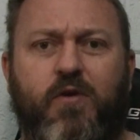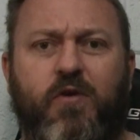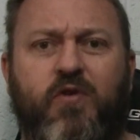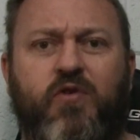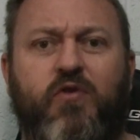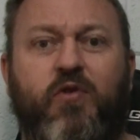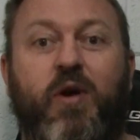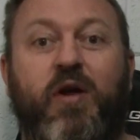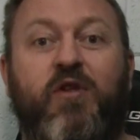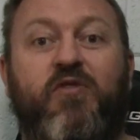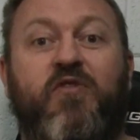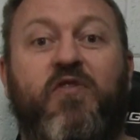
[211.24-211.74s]

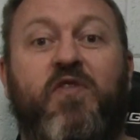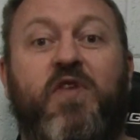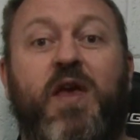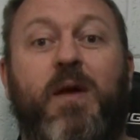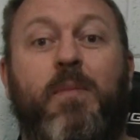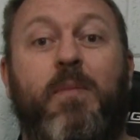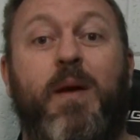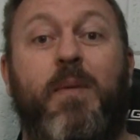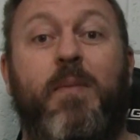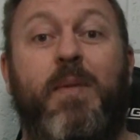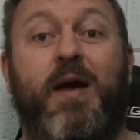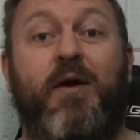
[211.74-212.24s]
So I just
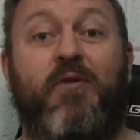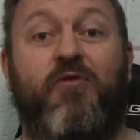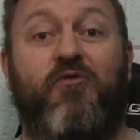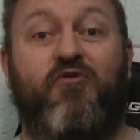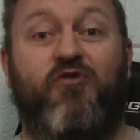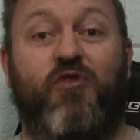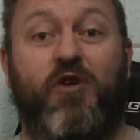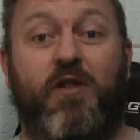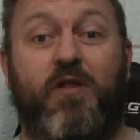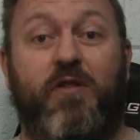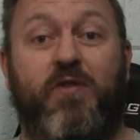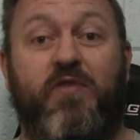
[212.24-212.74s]
kept my mouth
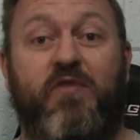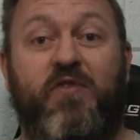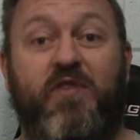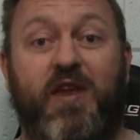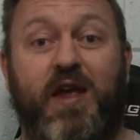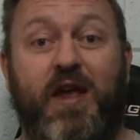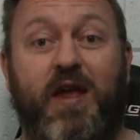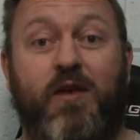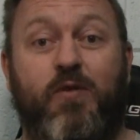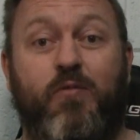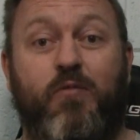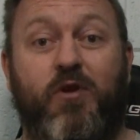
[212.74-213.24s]
shut
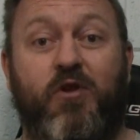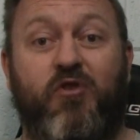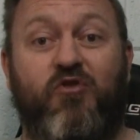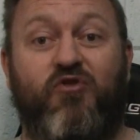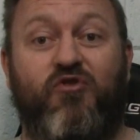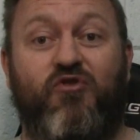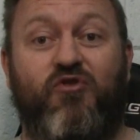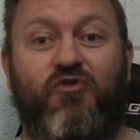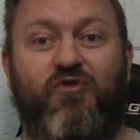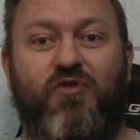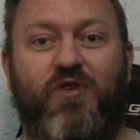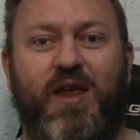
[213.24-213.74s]
instead,
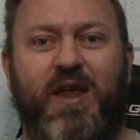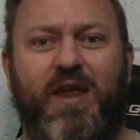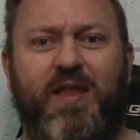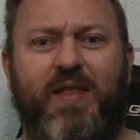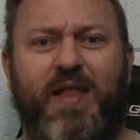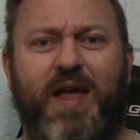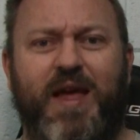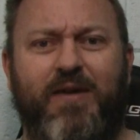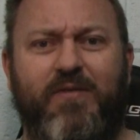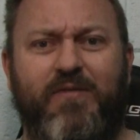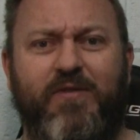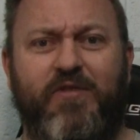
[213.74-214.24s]
which in
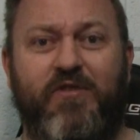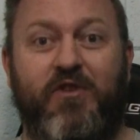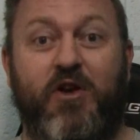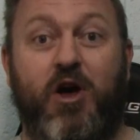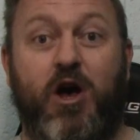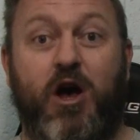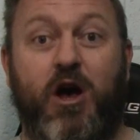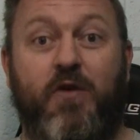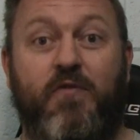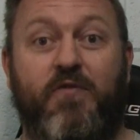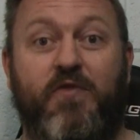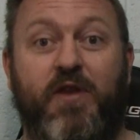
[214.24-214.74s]
life is
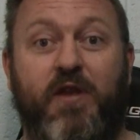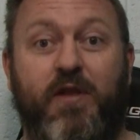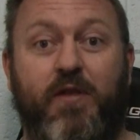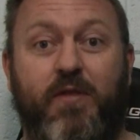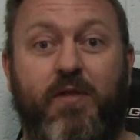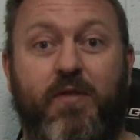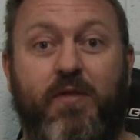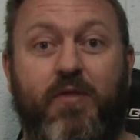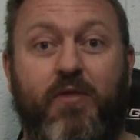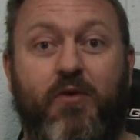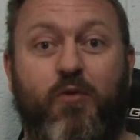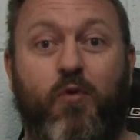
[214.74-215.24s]

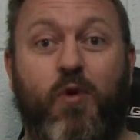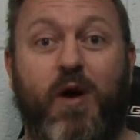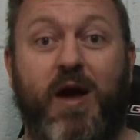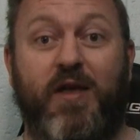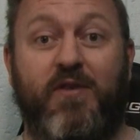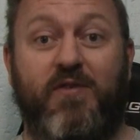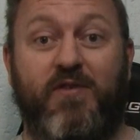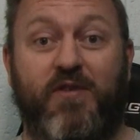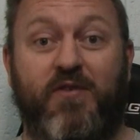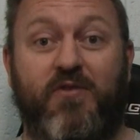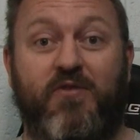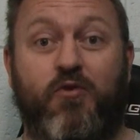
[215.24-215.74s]
often the
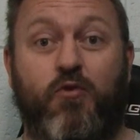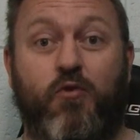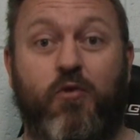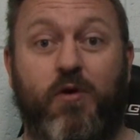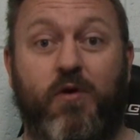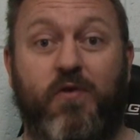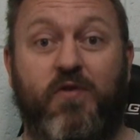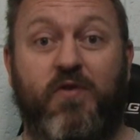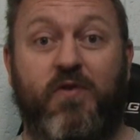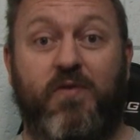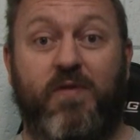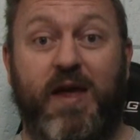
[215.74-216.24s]
wisest
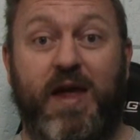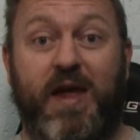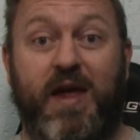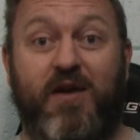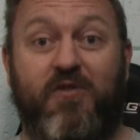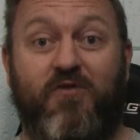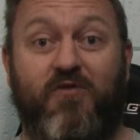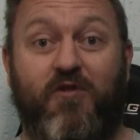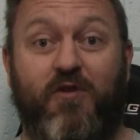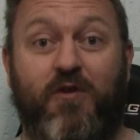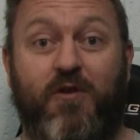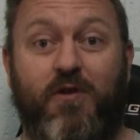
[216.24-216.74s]
course of
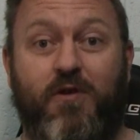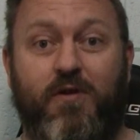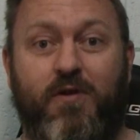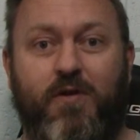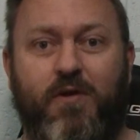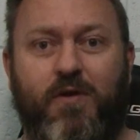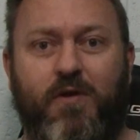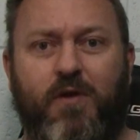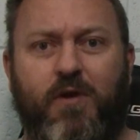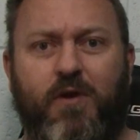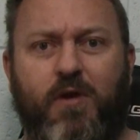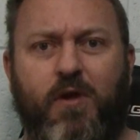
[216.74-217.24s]
action.
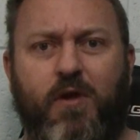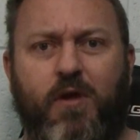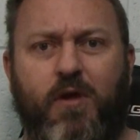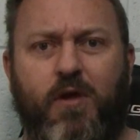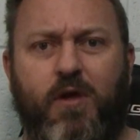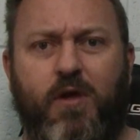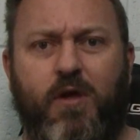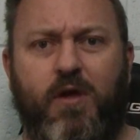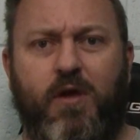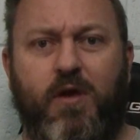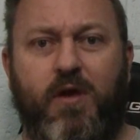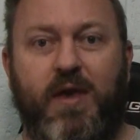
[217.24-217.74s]

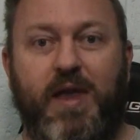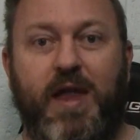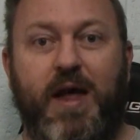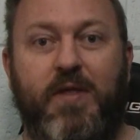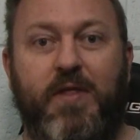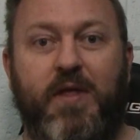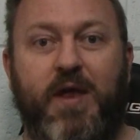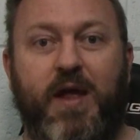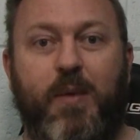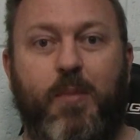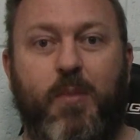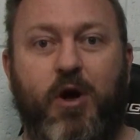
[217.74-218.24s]
Now
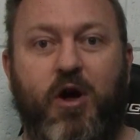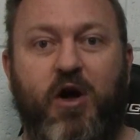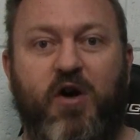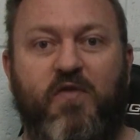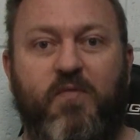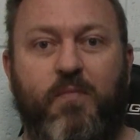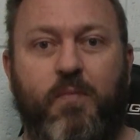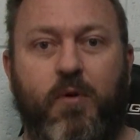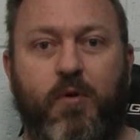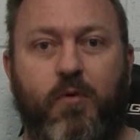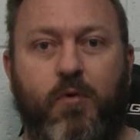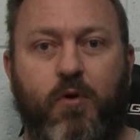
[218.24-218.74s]
that I'm
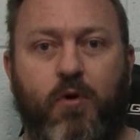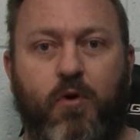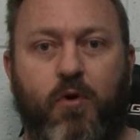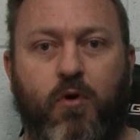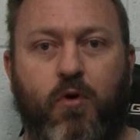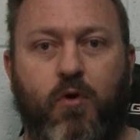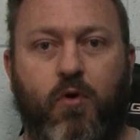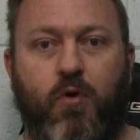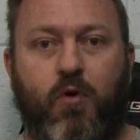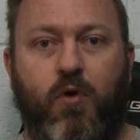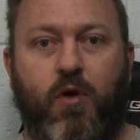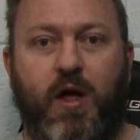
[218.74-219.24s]
off
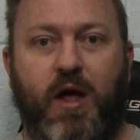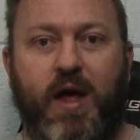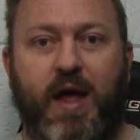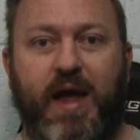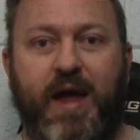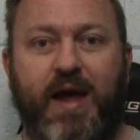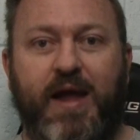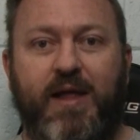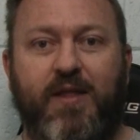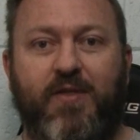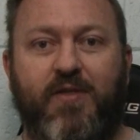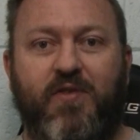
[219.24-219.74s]
parole,
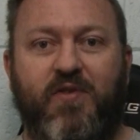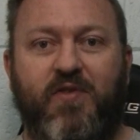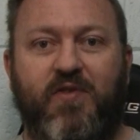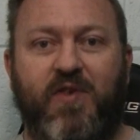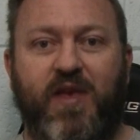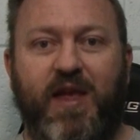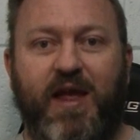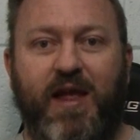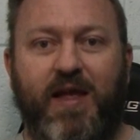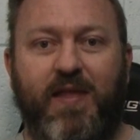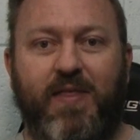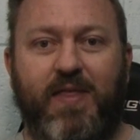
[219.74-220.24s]
I can
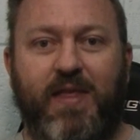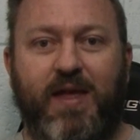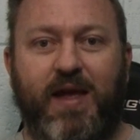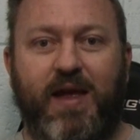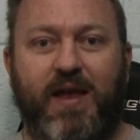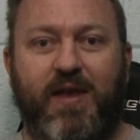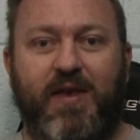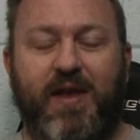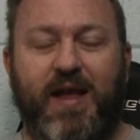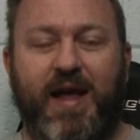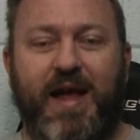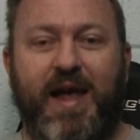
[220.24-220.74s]
say
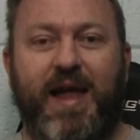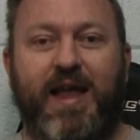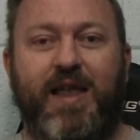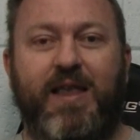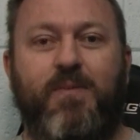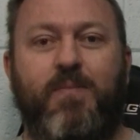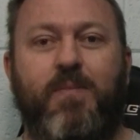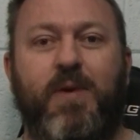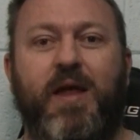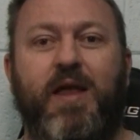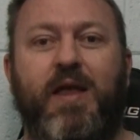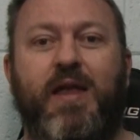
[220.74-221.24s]
that
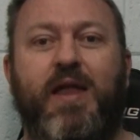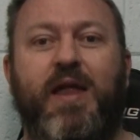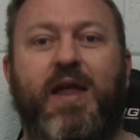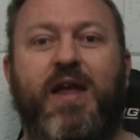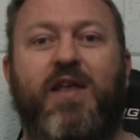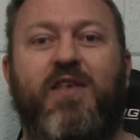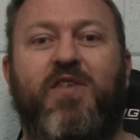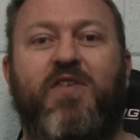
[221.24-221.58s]
I'd been